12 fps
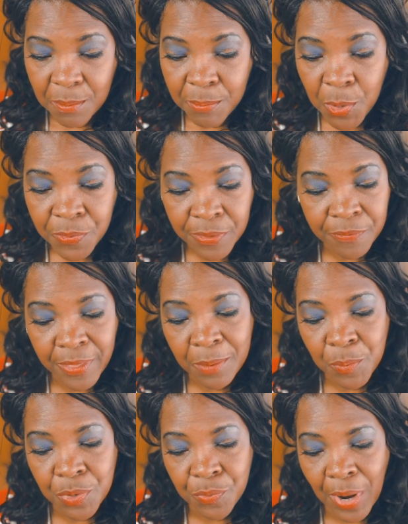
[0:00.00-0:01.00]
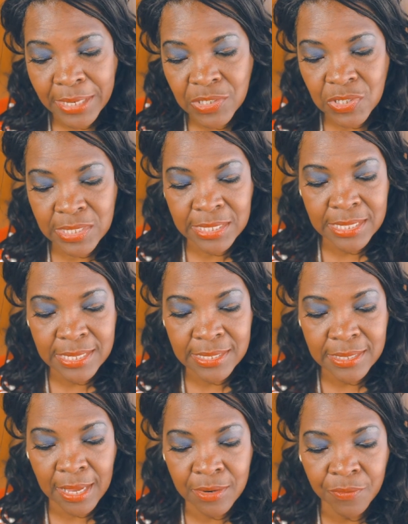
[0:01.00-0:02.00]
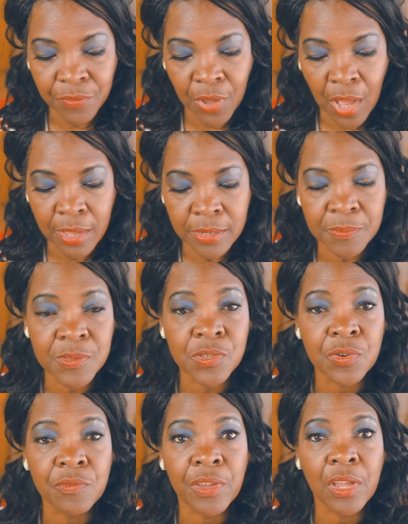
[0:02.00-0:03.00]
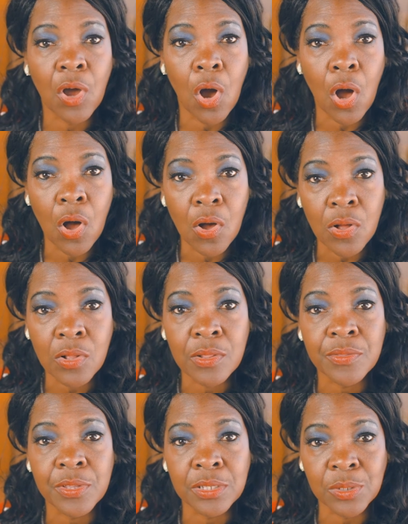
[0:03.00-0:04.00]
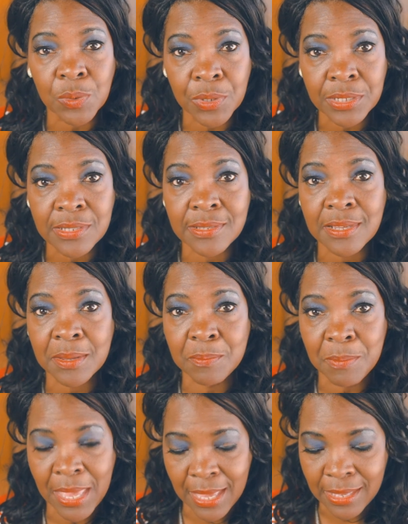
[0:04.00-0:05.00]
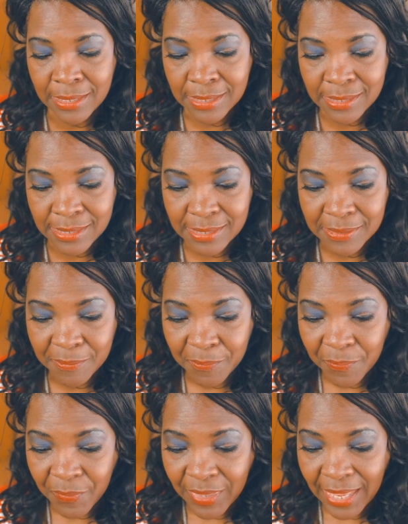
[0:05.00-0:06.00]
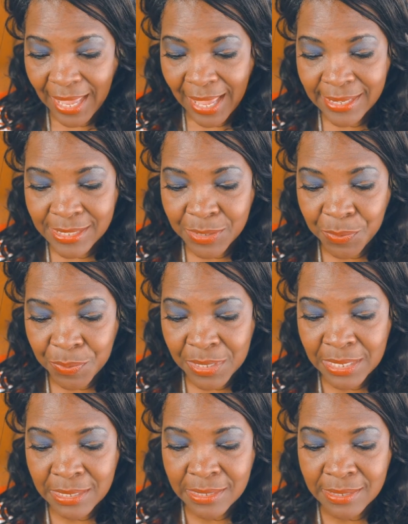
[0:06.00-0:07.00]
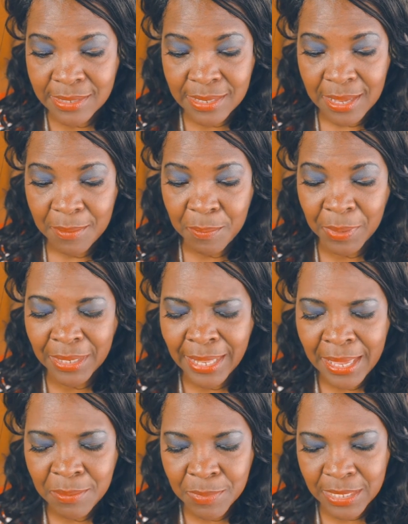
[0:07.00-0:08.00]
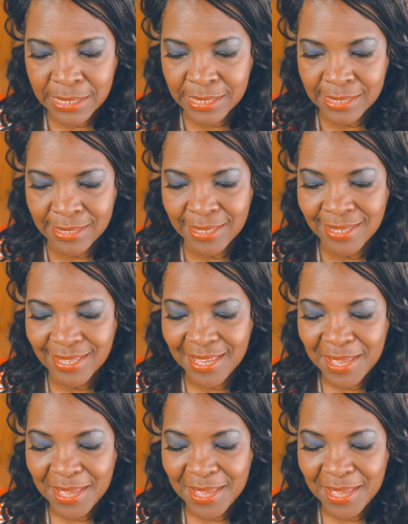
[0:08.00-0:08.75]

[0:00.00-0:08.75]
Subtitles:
Both of them were righteous in the sight of God, observing all the Lord's commands and decrees blamelessly.